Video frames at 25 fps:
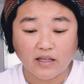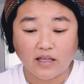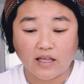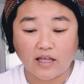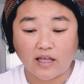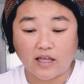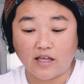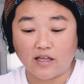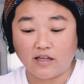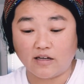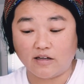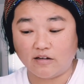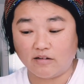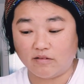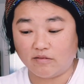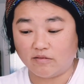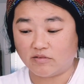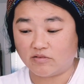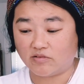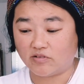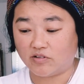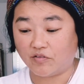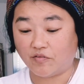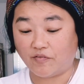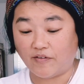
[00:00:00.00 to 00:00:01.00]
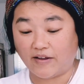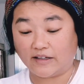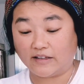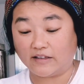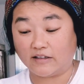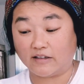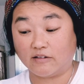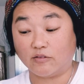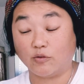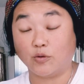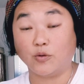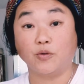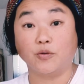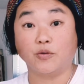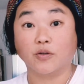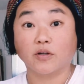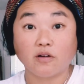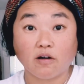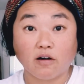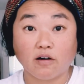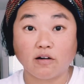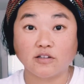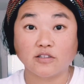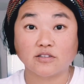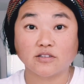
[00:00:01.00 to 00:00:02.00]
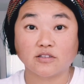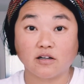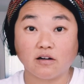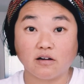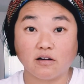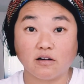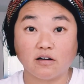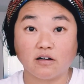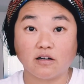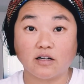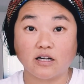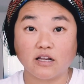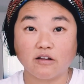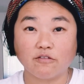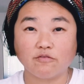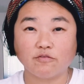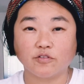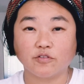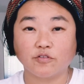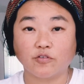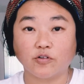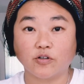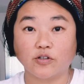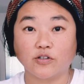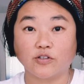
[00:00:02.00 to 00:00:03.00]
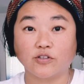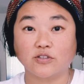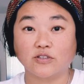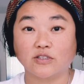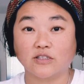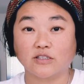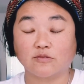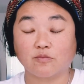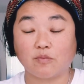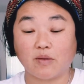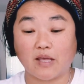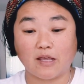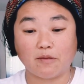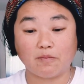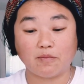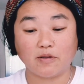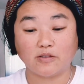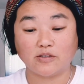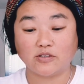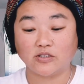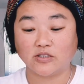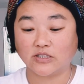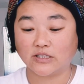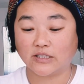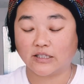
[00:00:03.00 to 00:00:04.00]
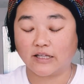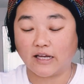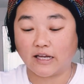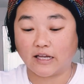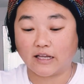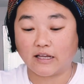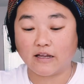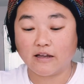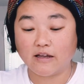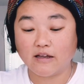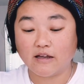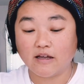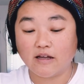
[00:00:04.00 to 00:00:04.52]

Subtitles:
and the fact that all the cards are in reverse is maybe just like